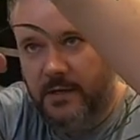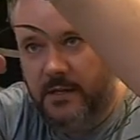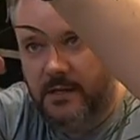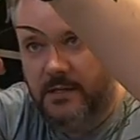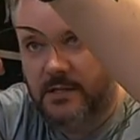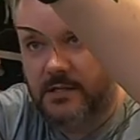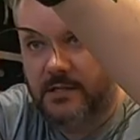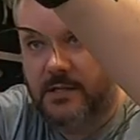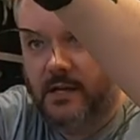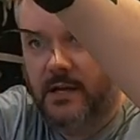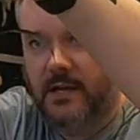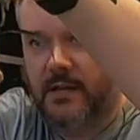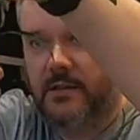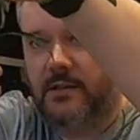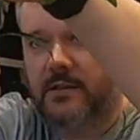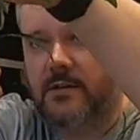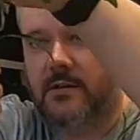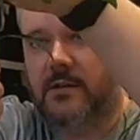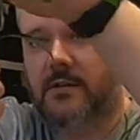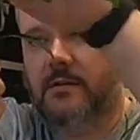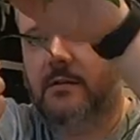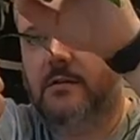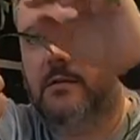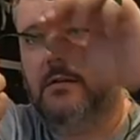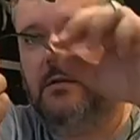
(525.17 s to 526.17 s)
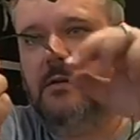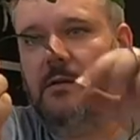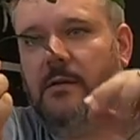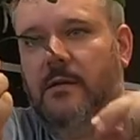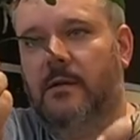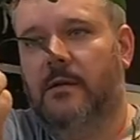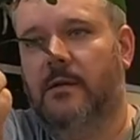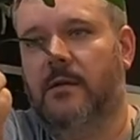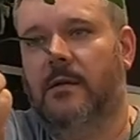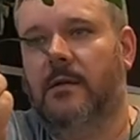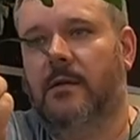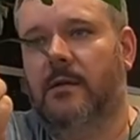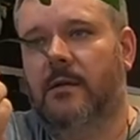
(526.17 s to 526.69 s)
inside the
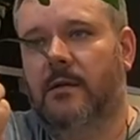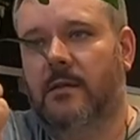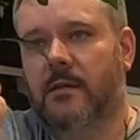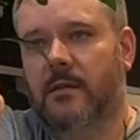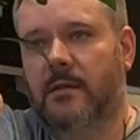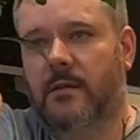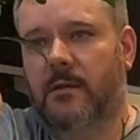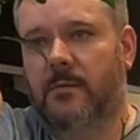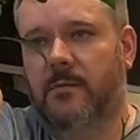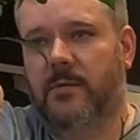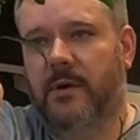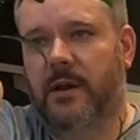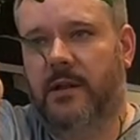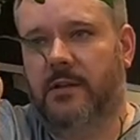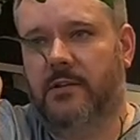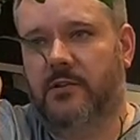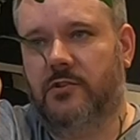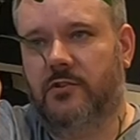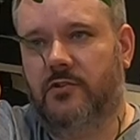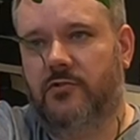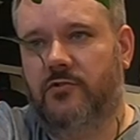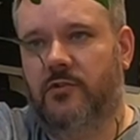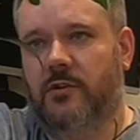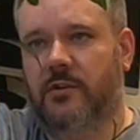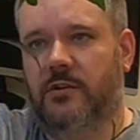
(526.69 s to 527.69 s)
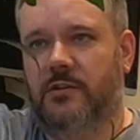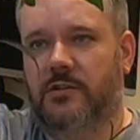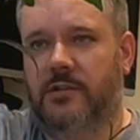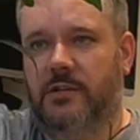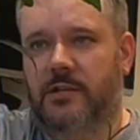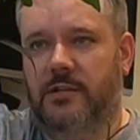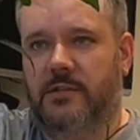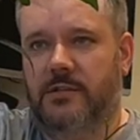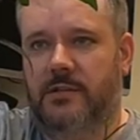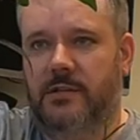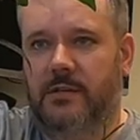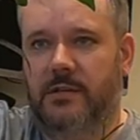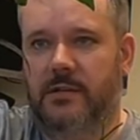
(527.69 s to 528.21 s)
the branch
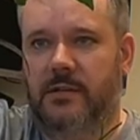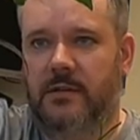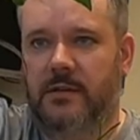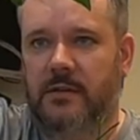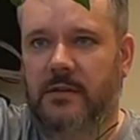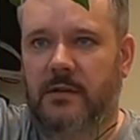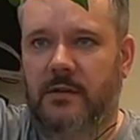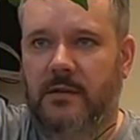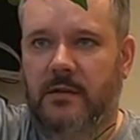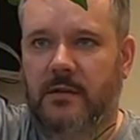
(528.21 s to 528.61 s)
structure to